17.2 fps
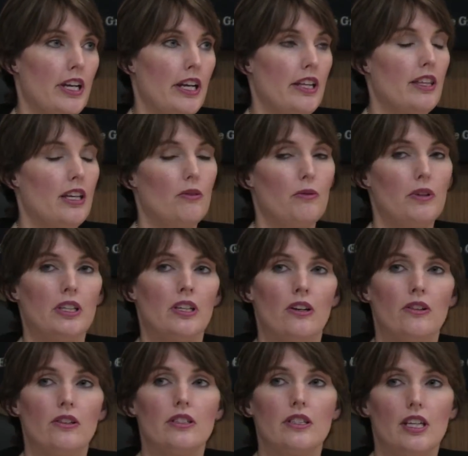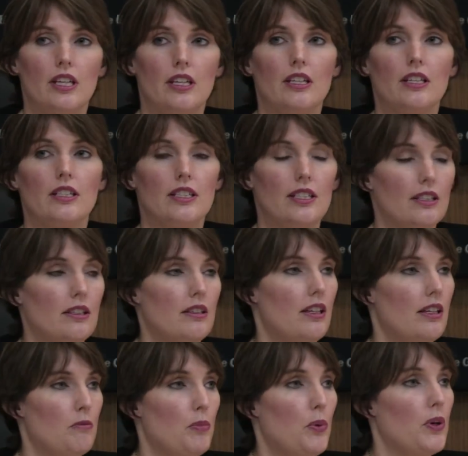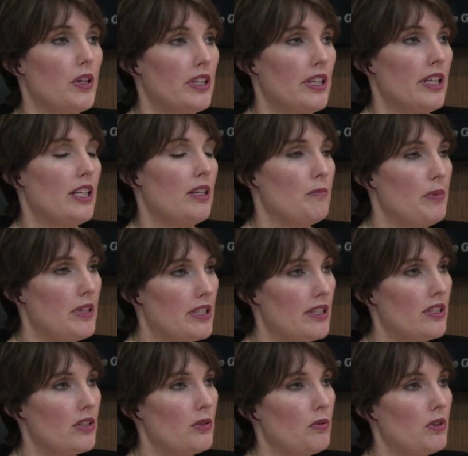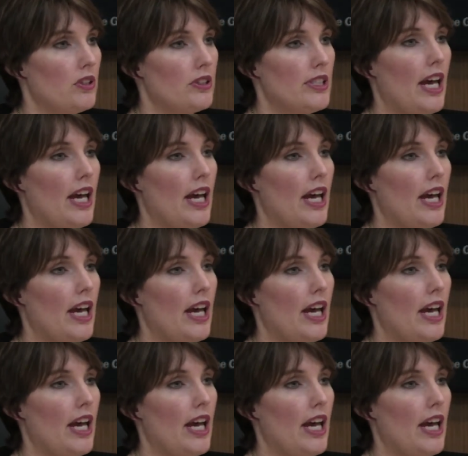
I think we notice that it is important in a business world.